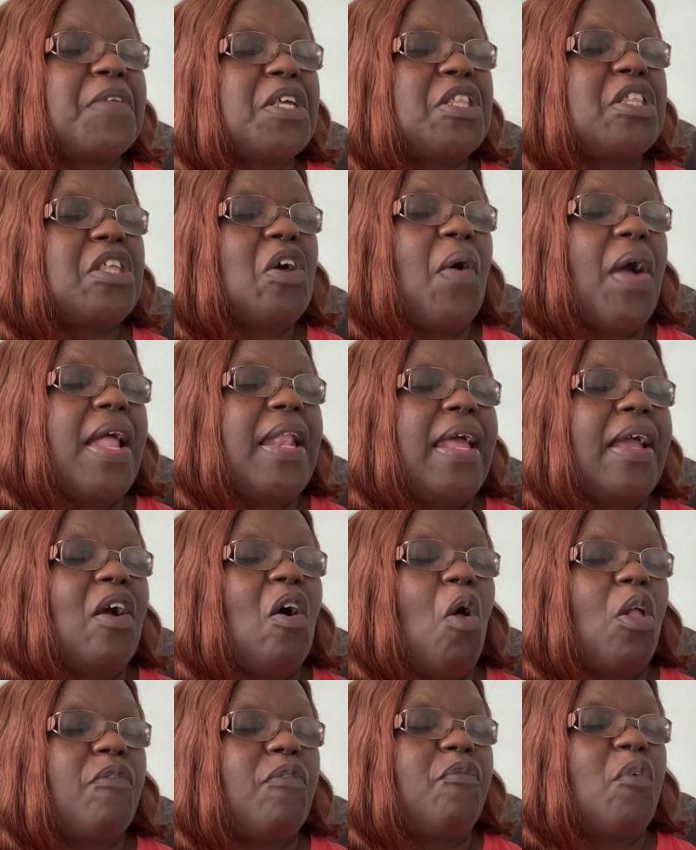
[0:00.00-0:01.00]
So it
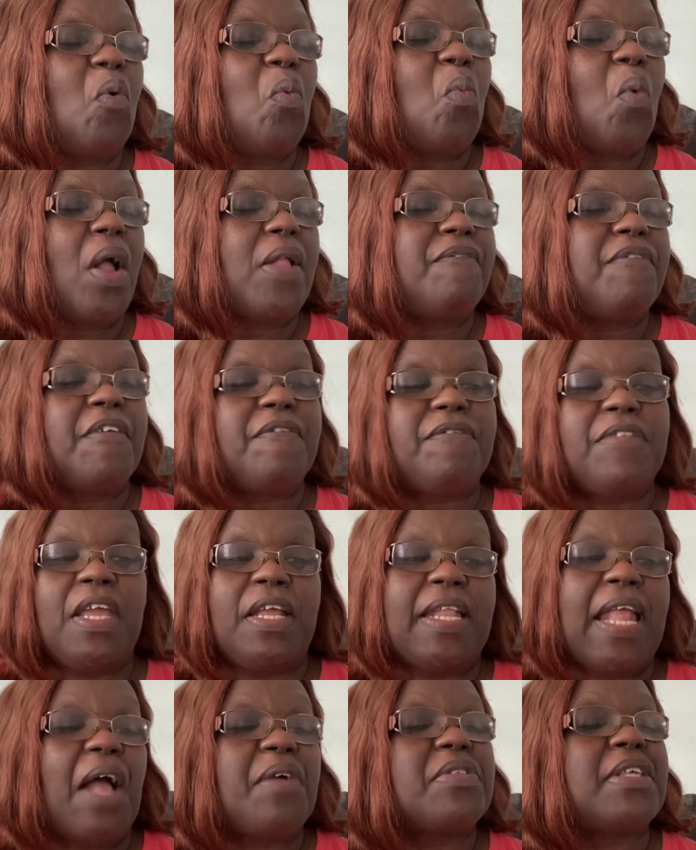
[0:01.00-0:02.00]
called for one
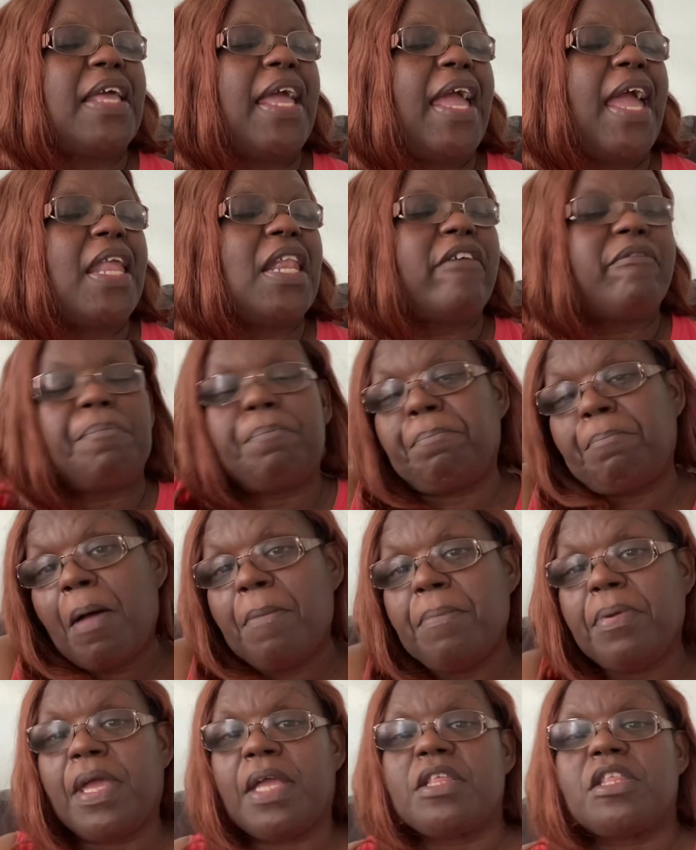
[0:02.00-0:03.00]
15-ounce can of
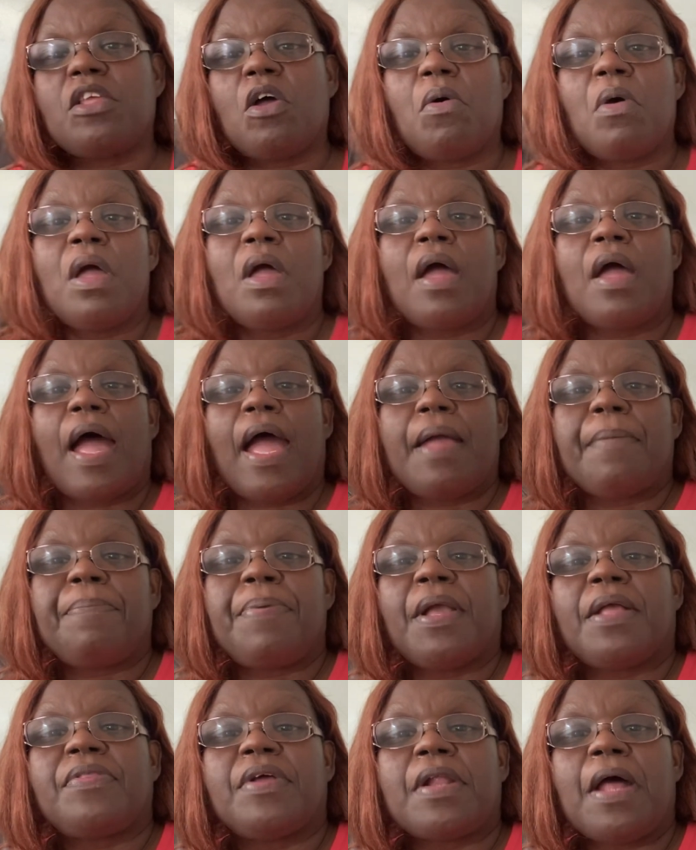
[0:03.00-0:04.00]
pumpkin. So I
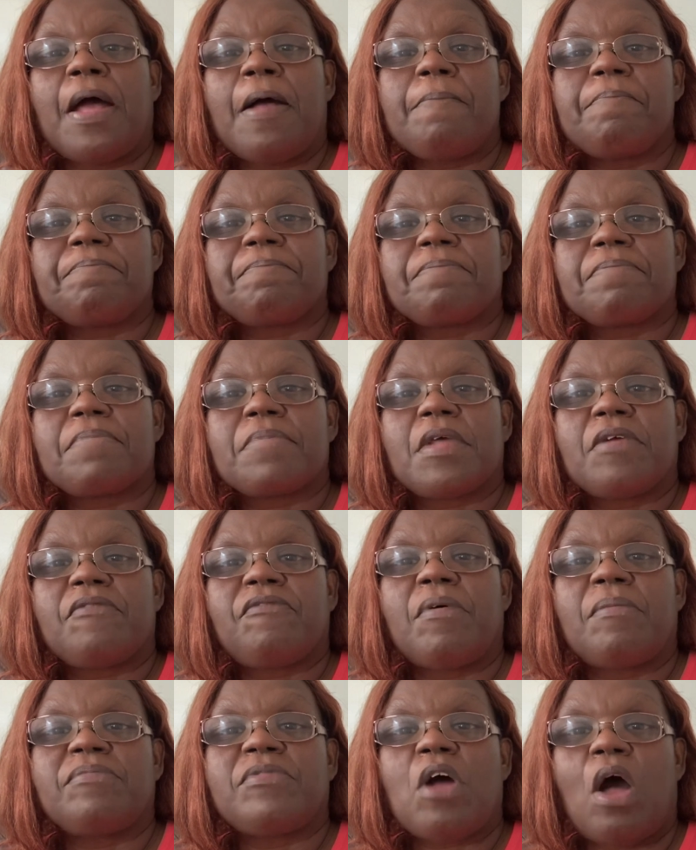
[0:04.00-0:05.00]
picked it up
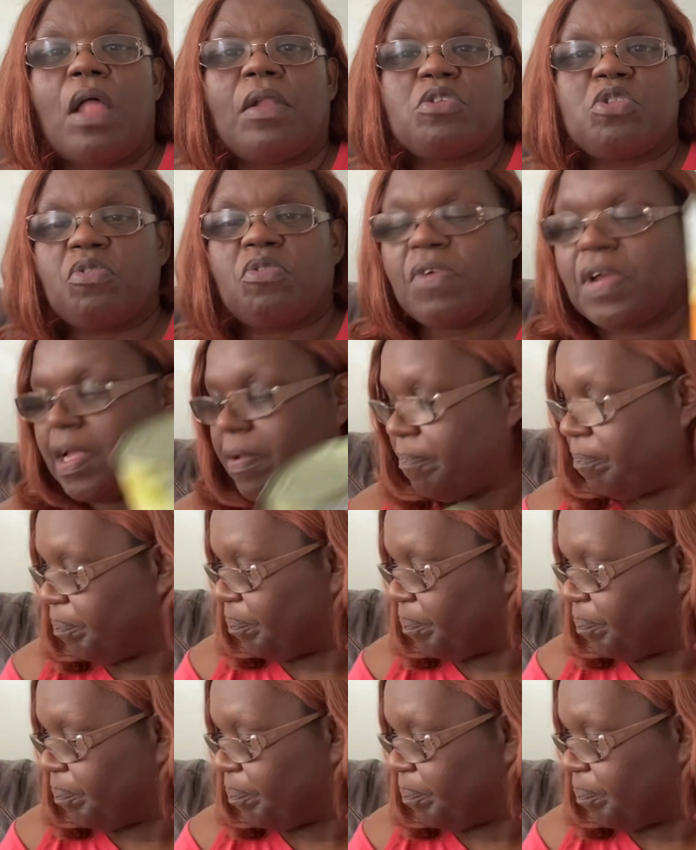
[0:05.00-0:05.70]
from Dollar Tree.